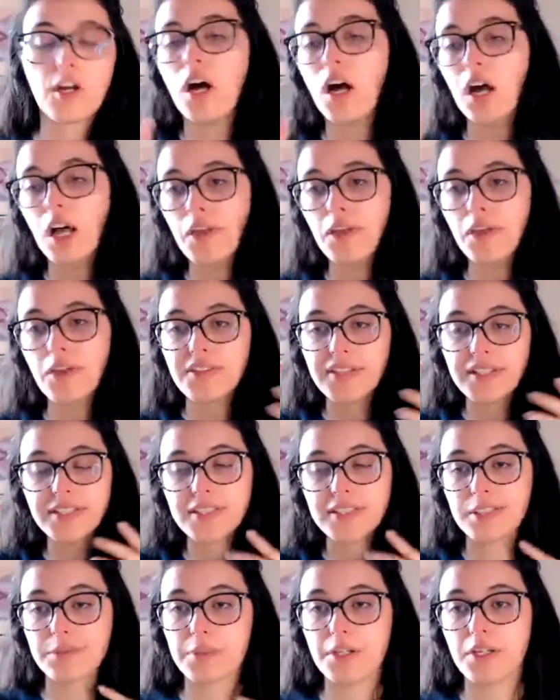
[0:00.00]
All the
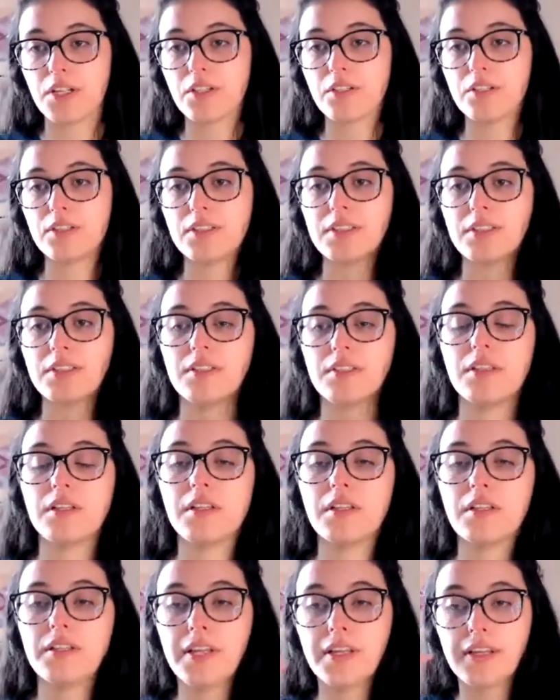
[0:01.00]
things I'm gonna
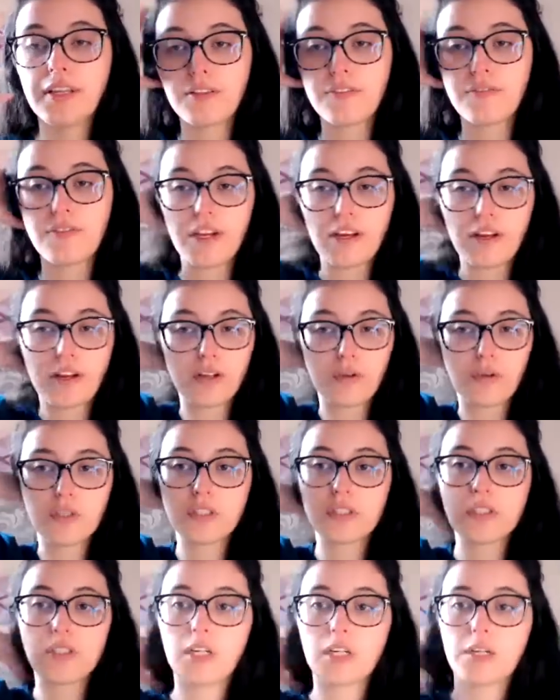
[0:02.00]
link in the video. I don't
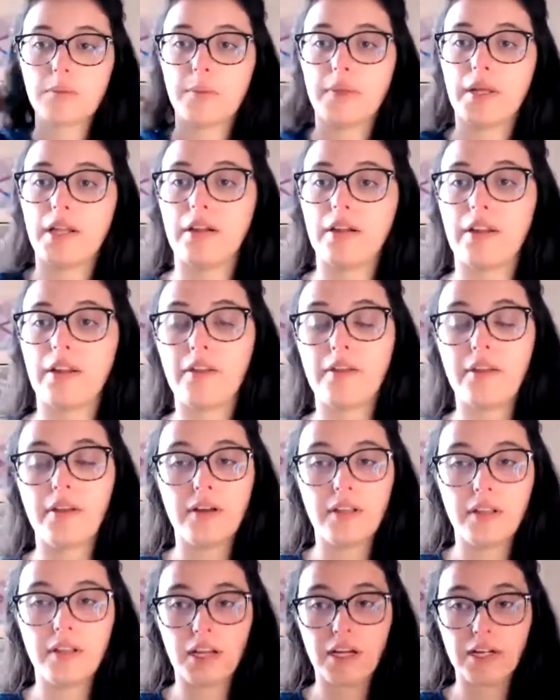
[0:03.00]
want to talk about it
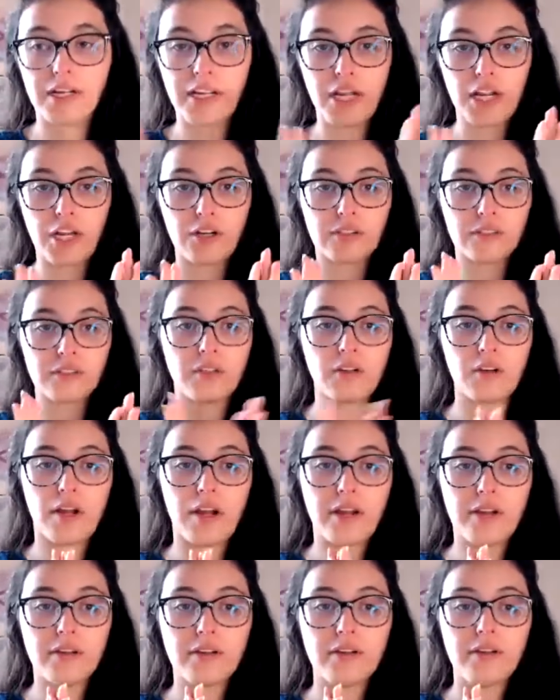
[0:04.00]
a lot here.
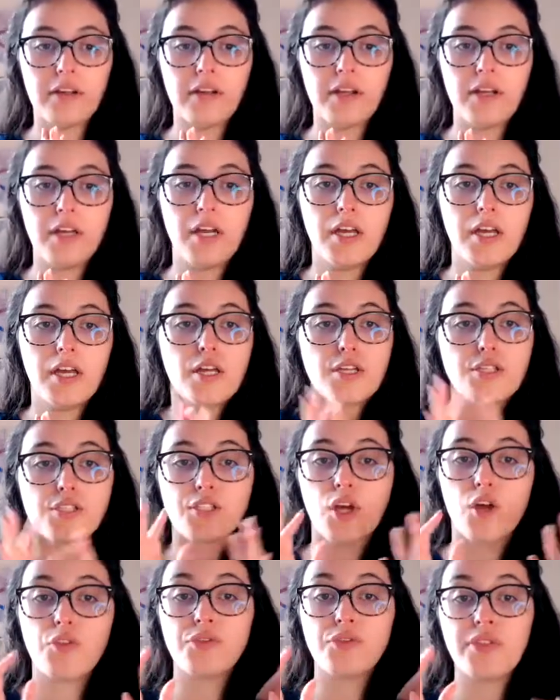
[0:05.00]
Okay.
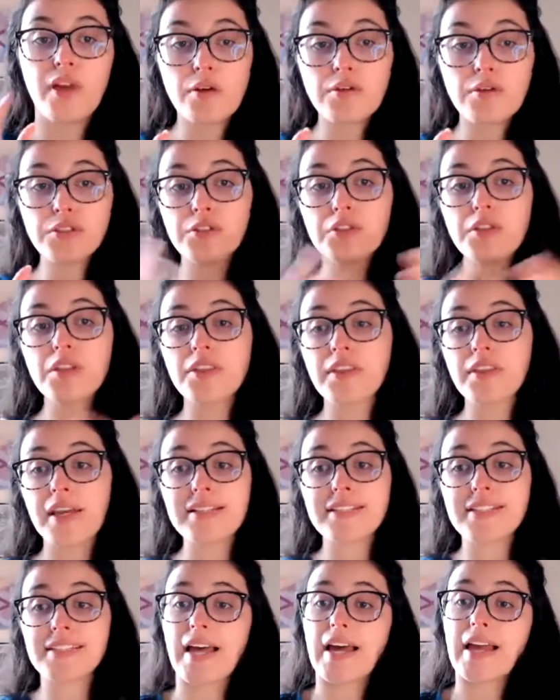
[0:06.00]
So those are the
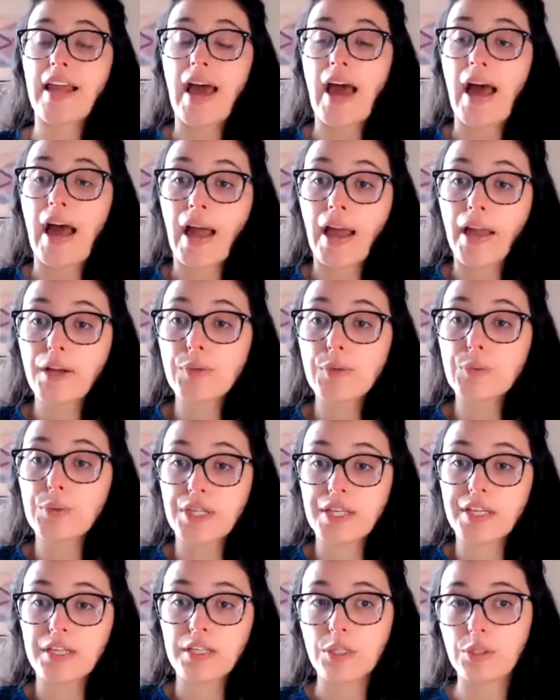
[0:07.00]
things that I
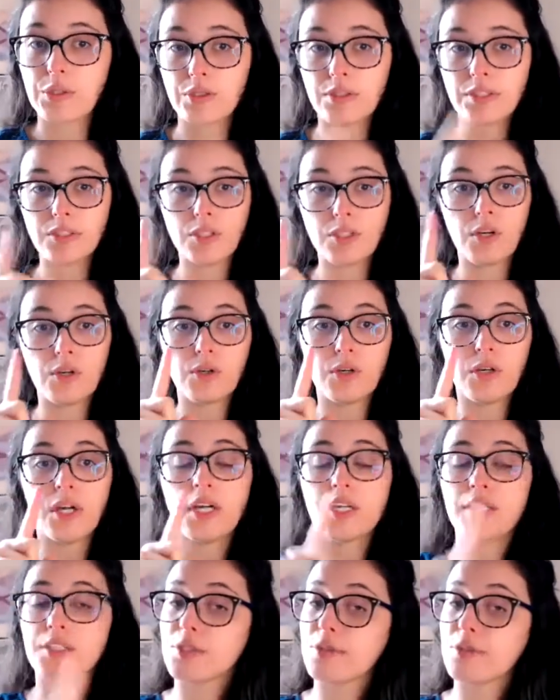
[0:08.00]
would include. So
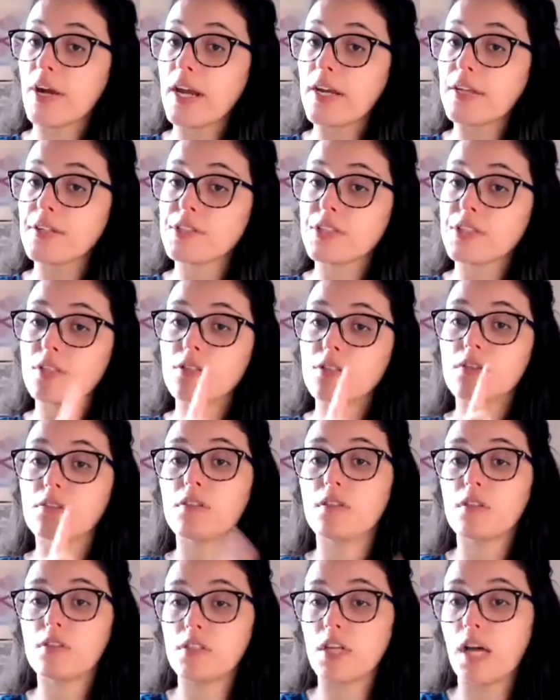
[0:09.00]
the gratitude,
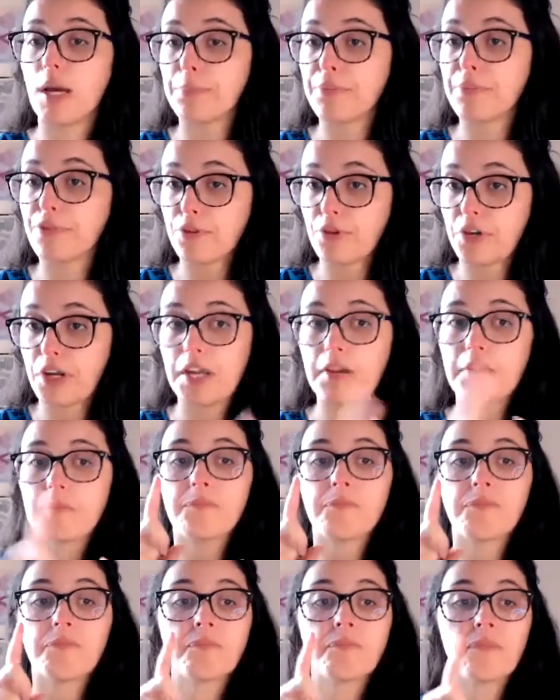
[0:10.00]
the top 3,
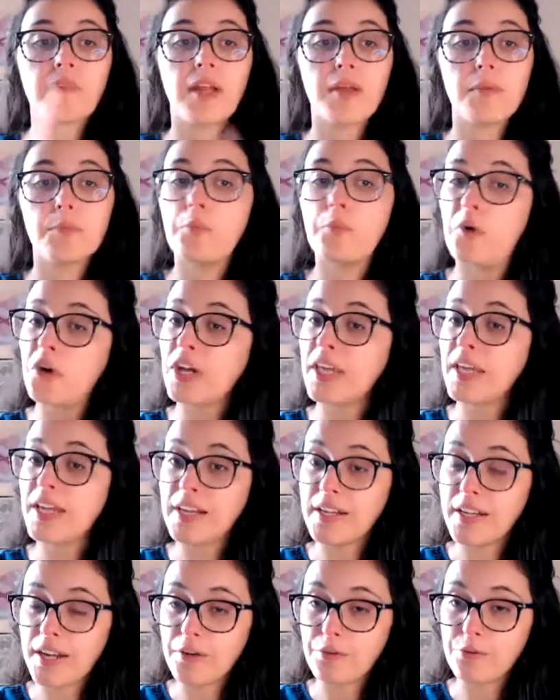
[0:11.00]
morning
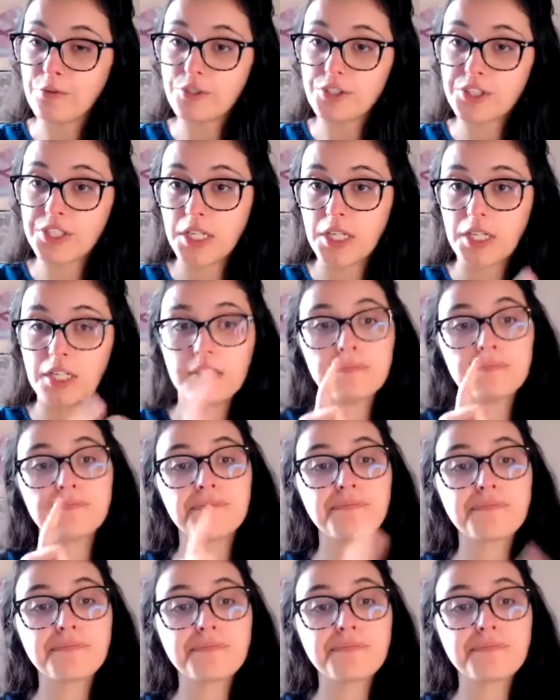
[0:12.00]
and night routine.